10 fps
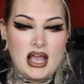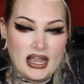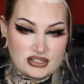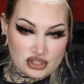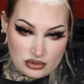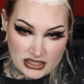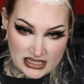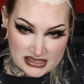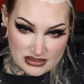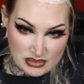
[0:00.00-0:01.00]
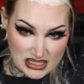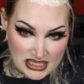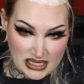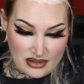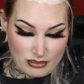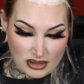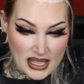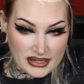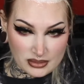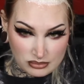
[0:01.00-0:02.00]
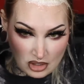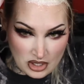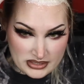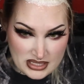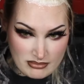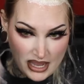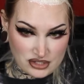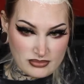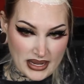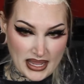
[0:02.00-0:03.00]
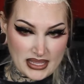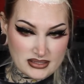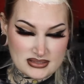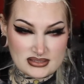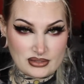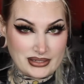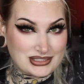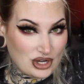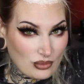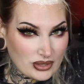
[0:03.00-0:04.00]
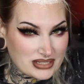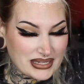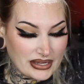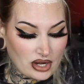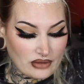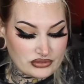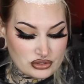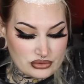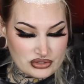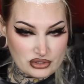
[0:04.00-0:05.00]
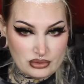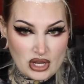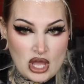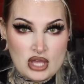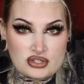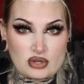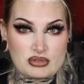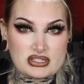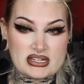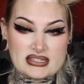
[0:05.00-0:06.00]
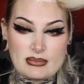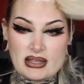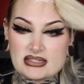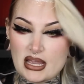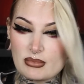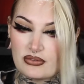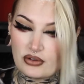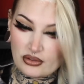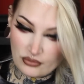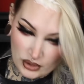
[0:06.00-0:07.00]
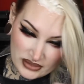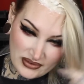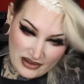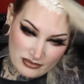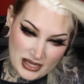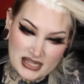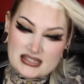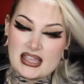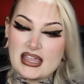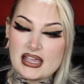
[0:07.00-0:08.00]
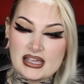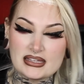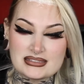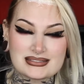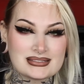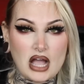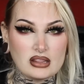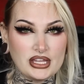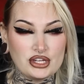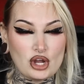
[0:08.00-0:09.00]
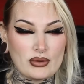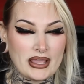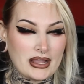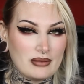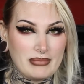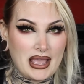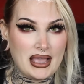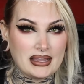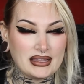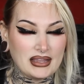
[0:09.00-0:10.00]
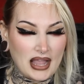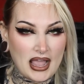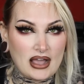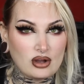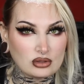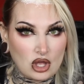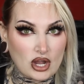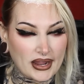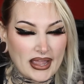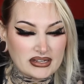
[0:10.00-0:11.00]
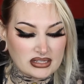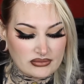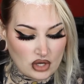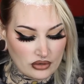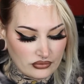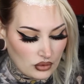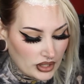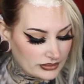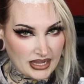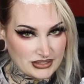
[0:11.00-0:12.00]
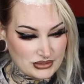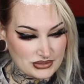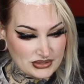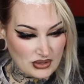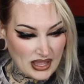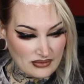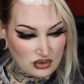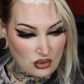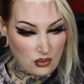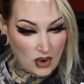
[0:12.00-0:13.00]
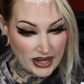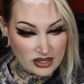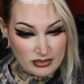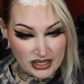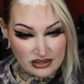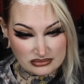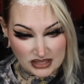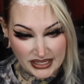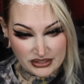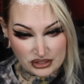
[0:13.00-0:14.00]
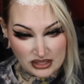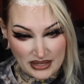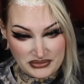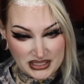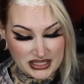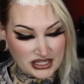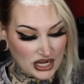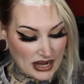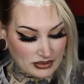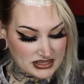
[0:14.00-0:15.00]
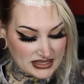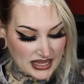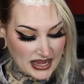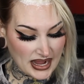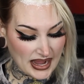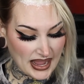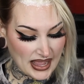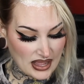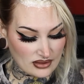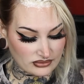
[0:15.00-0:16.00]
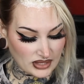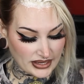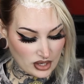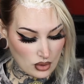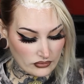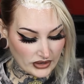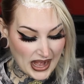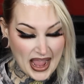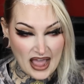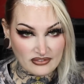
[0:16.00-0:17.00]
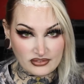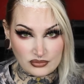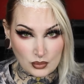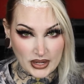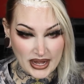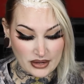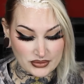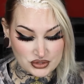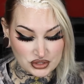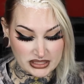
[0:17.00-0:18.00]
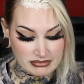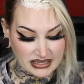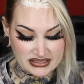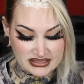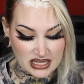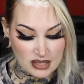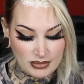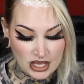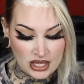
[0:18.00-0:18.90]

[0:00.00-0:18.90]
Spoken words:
I do need it to be a platinum blonde to match my ends, so I don't wanna take it off too soon. So I'm just gonna set my timer for the 45 minutes and I'll let you know when I come back how long I had to leave it on for. I do still have quite a bit of lightener left in here. I would say I have like over half of what I originally mixed up.